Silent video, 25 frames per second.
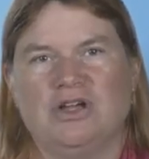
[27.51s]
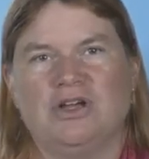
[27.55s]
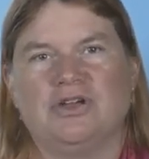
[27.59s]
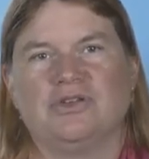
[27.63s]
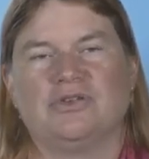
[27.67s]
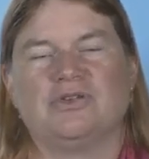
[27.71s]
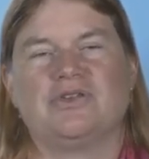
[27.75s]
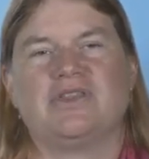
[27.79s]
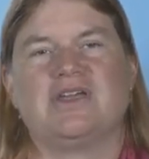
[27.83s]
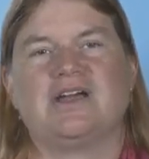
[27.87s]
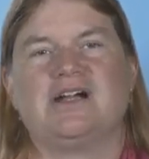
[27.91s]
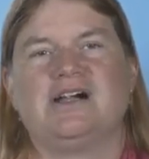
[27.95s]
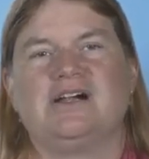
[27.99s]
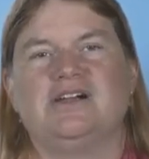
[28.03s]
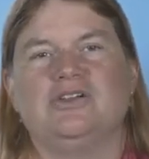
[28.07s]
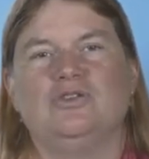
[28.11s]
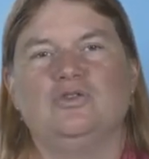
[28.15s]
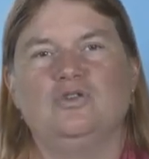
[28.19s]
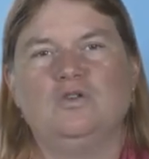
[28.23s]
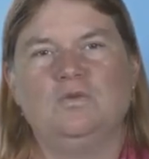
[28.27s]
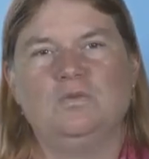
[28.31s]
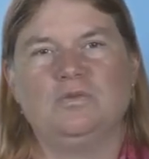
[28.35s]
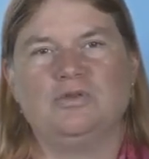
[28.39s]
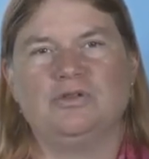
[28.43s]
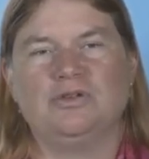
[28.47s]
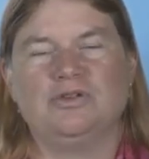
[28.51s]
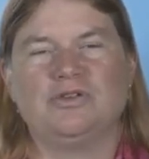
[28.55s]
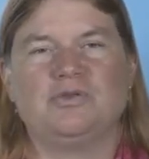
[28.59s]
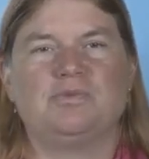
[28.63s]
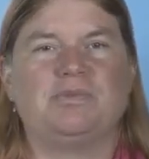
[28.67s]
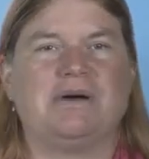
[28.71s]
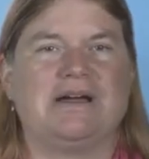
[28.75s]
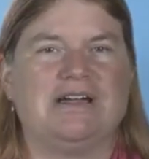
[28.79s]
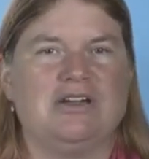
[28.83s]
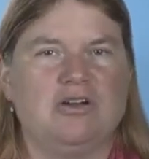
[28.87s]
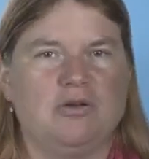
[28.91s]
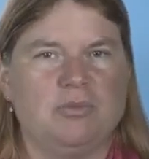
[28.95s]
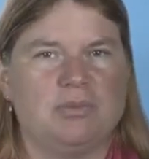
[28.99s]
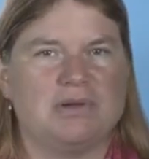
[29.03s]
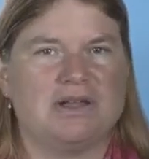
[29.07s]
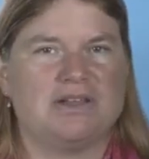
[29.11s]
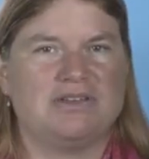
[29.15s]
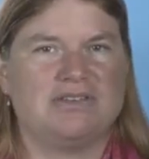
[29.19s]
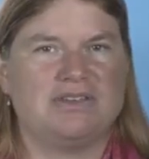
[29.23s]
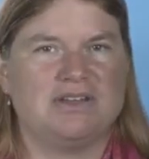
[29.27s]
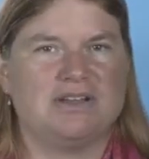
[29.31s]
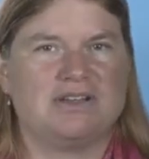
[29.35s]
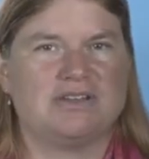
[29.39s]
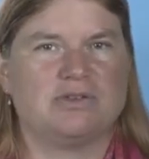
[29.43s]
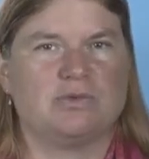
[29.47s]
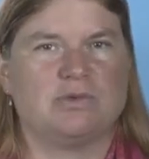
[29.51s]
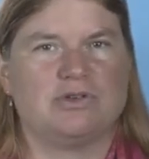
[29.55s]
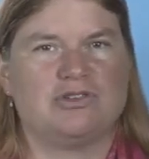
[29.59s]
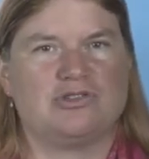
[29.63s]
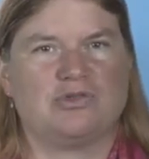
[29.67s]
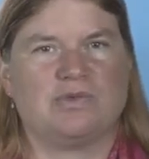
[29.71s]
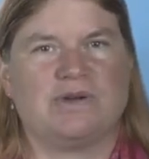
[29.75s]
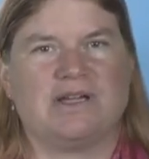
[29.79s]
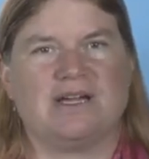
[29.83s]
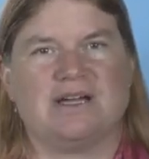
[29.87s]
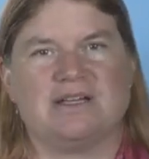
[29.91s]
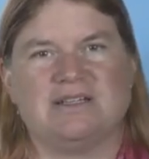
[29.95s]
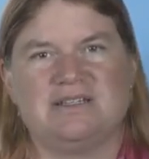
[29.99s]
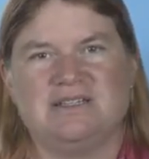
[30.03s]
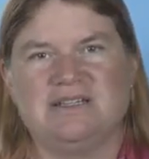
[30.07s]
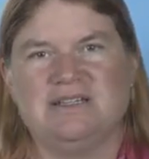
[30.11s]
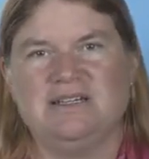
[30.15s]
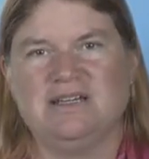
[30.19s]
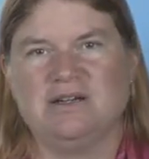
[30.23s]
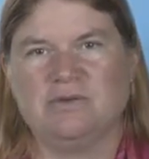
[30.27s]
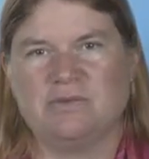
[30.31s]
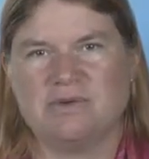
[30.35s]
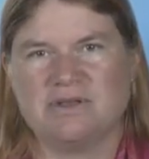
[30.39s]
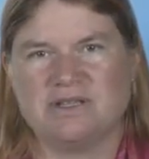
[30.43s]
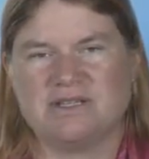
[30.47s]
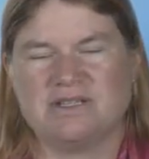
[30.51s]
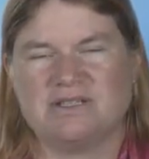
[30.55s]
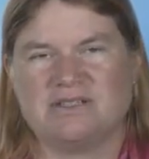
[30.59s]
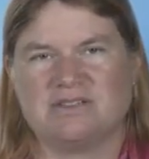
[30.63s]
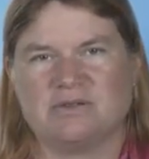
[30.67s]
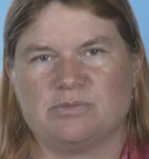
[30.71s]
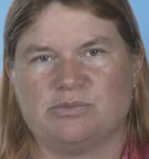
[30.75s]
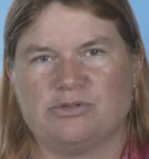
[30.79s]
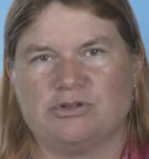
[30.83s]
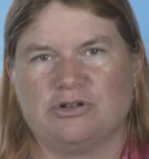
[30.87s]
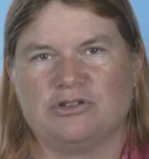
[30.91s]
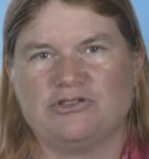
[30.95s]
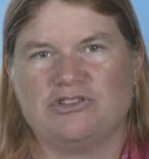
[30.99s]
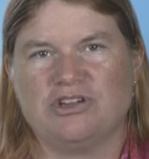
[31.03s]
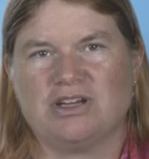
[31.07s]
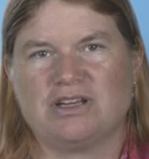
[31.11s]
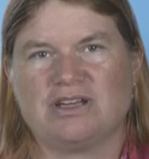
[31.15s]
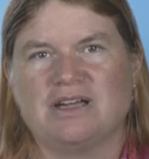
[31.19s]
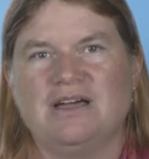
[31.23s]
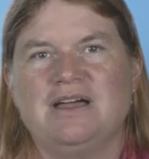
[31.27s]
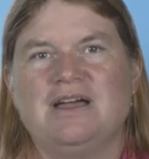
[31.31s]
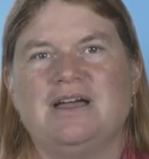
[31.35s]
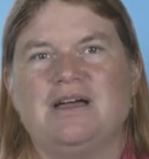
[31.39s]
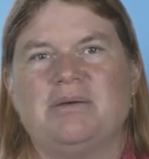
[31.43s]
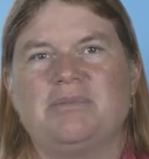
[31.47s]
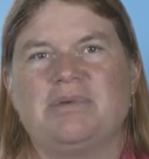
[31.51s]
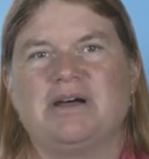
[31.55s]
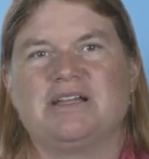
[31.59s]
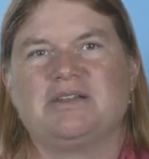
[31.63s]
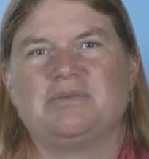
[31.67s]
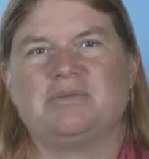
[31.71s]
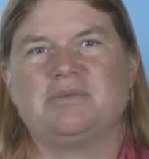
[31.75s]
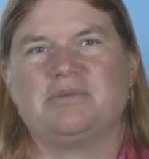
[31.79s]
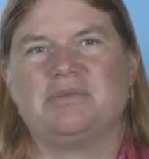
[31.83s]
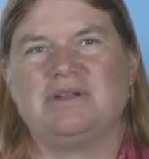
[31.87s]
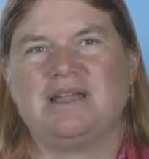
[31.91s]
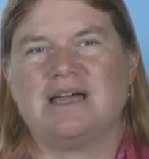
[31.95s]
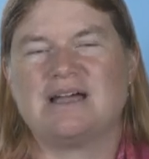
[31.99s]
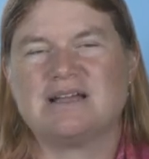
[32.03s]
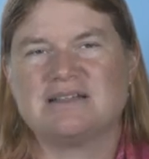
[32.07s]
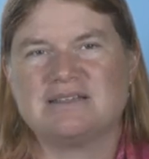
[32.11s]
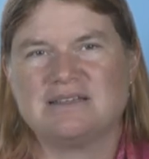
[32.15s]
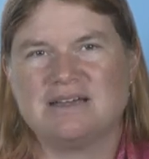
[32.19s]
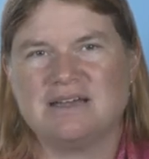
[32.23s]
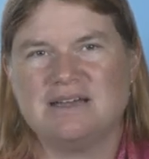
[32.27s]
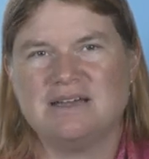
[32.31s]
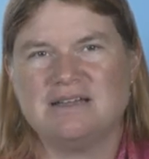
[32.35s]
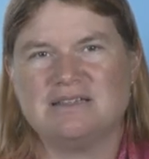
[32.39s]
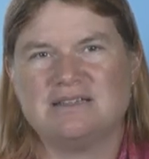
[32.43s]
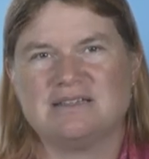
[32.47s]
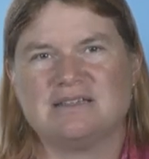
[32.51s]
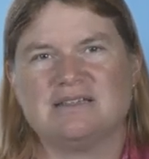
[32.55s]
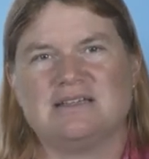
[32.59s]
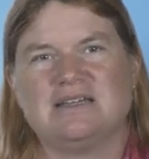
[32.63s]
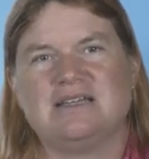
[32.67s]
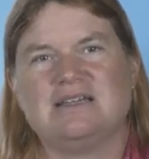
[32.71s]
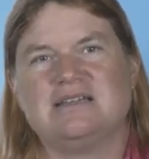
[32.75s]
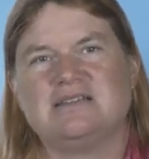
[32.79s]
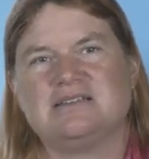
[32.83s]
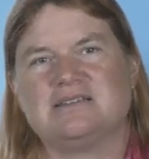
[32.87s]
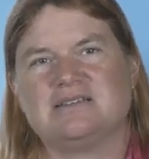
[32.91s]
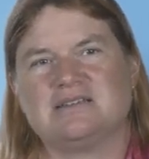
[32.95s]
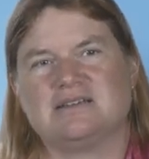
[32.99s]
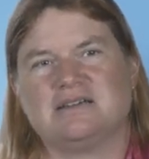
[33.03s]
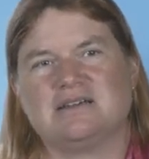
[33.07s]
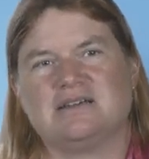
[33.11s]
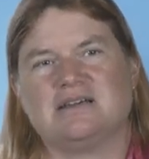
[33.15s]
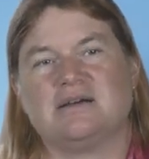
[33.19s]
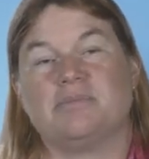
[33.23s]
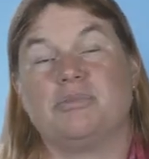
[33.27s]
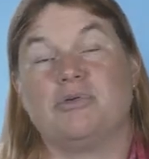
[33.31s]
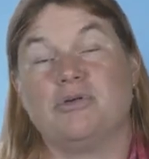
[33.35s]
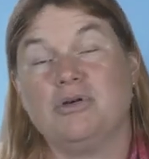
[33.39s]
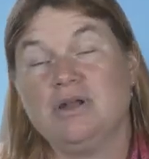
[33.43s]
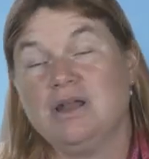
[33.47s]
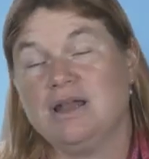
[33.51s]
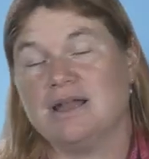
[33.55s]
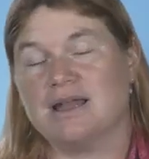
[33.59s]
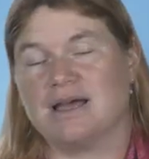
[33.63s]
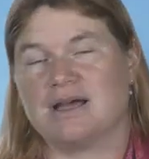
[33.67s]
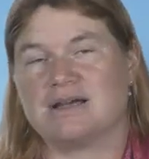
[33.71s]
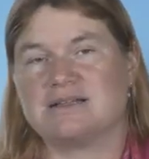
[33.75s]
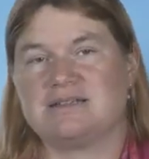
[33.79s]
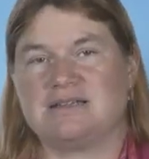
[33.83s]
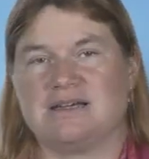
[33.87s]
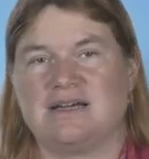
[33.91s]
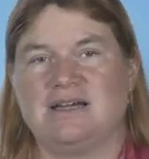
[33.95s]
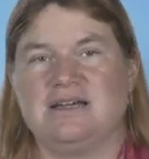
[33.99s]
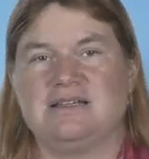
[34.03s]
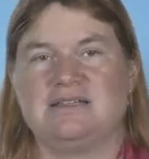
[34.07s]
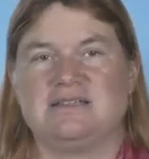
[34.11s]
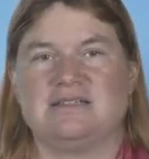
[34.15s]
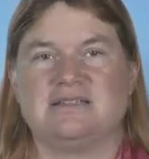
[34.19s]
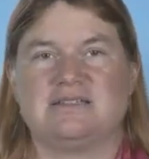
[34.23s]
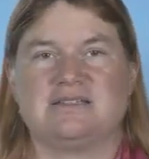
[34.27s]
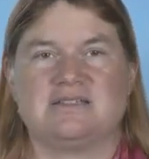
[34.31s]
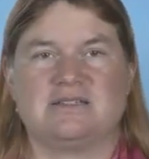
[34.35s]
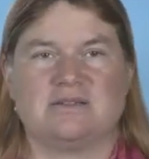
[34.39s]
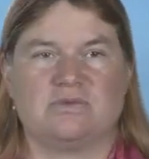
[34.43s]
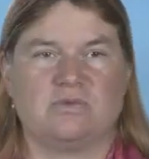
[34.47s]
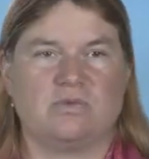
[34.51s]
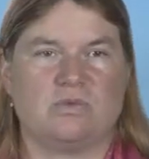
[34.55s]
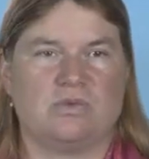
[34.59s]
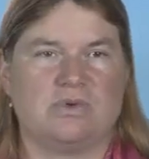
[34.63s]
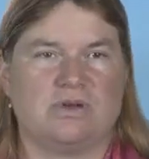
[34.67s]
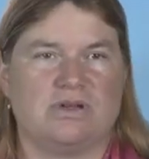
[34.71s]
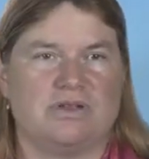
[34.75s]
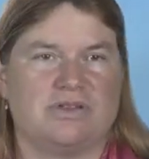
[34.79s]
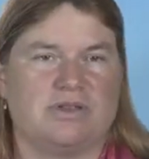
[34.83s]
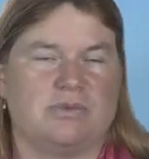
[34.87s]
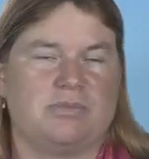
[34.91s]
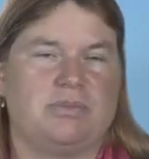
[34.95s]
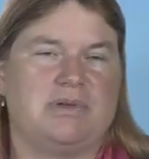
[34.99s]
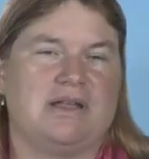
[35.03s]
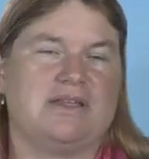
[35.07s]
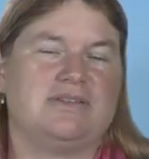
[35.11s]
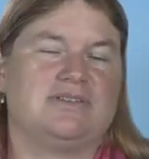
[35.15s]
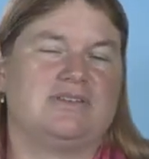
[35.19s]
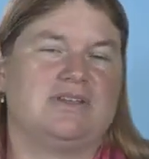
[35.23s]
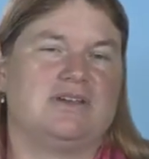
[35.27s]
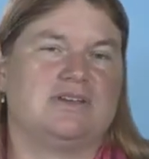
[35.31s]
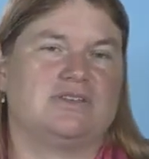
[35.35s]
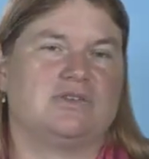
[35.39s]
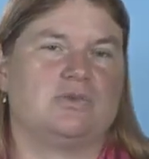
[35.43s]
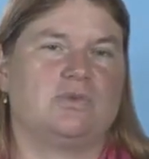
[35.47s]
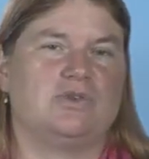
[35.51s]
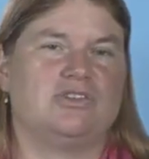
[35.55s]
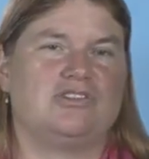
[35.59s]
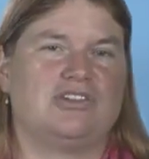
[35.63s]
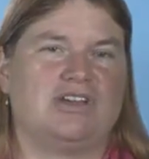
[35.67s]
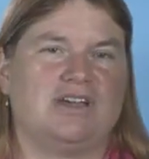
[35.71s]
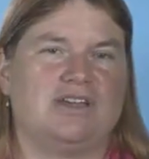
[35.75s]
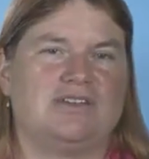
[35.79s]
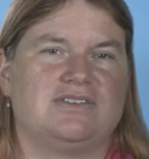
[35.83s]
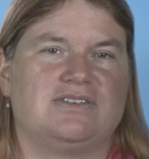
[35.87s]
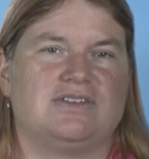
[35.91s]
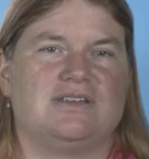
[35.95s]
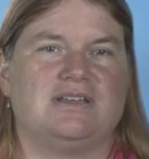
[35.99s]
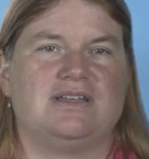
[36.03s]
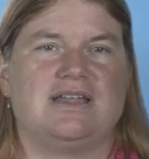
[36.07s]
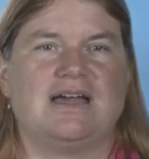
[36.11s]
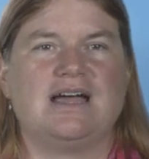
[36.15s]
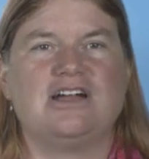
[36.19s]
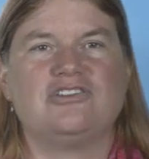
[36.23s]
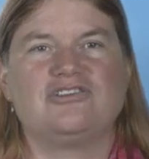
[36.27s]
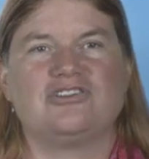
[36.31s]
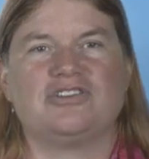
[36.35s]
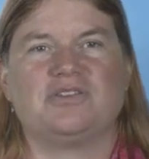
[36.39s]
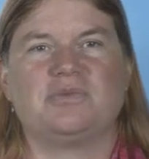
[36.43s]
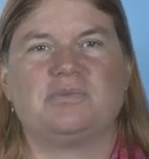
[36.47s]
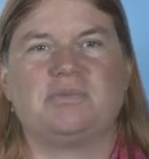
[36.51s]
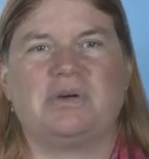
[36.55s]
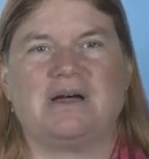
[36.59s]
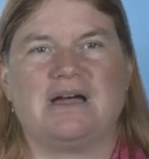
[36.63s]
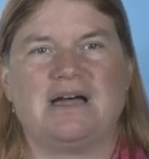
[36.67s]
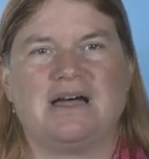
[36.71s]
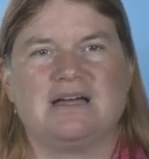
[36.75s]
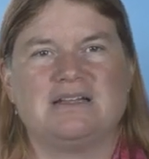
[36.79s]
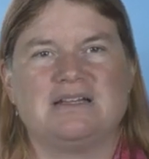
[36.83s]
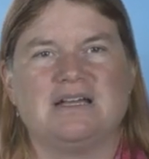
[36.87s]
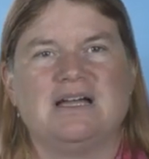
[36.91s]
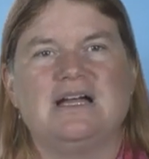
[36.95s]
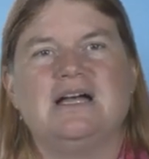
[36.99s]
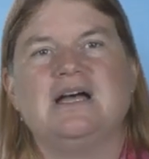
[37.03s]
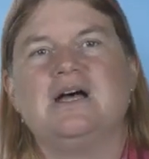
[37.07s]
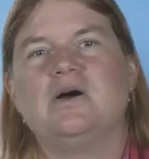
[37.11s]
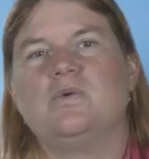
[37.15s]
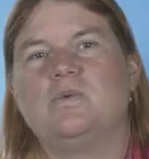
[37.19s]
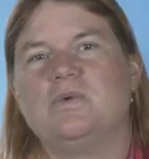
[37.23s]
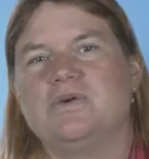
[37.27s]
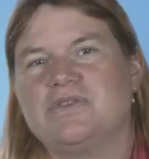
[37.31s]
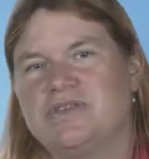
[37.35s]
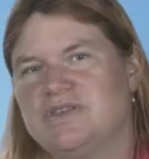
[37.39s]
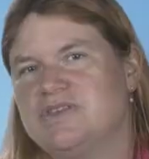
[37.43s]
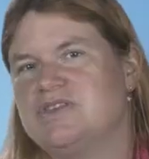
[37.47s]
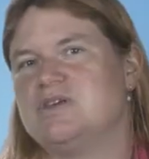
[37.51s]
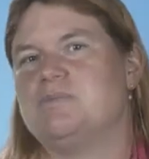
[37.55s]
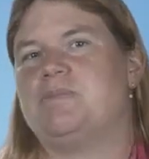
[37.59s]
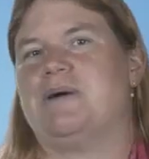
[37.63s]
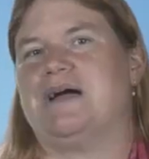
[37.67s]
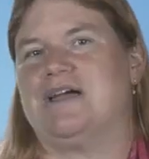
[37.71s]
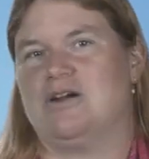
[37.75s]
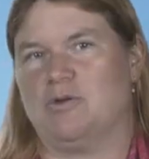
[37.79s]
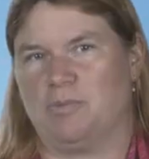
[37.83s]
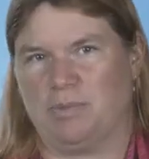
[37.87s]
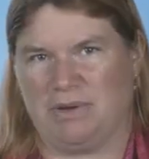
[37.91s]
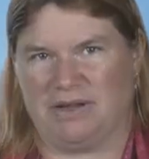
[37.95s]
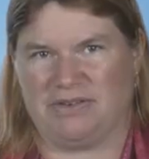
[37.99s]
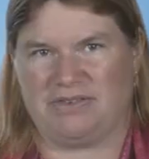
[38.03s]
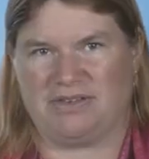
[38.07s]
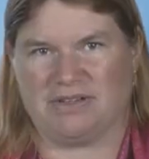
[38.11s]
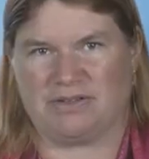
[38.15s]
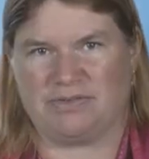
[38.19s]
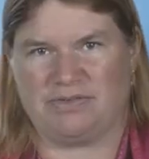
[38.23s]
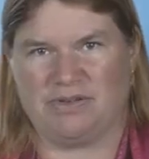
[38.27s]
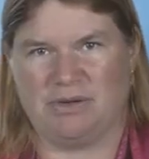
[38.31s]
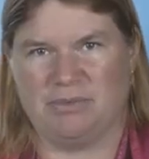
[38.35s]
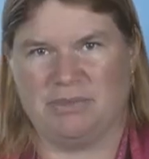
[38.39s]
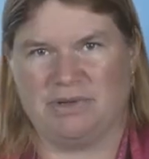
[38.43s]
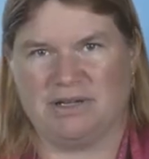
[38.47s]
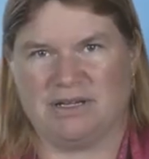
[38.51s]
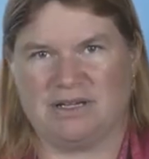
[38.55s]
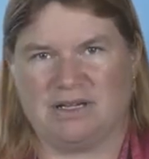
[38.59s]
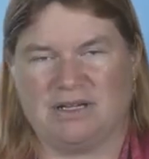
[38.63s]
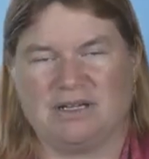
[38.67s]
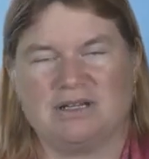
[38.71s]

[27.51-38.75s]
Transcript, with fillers: So there are numerous bioplastics which we are dealing with in the project, but lactide and uh, polylactide is uh, the plastics which has the largest part within the bioplastics family.